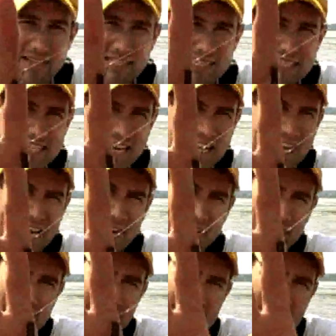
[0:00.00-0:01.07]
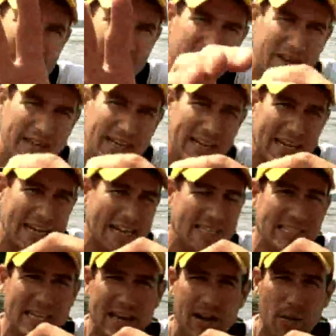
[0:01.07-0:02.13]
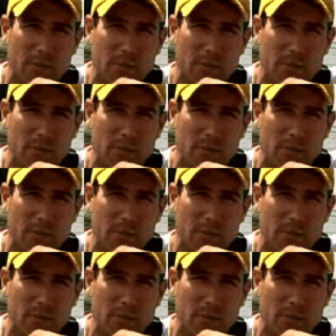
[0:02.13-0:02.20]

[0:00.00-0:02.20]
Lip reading: sticky, so it gets in them.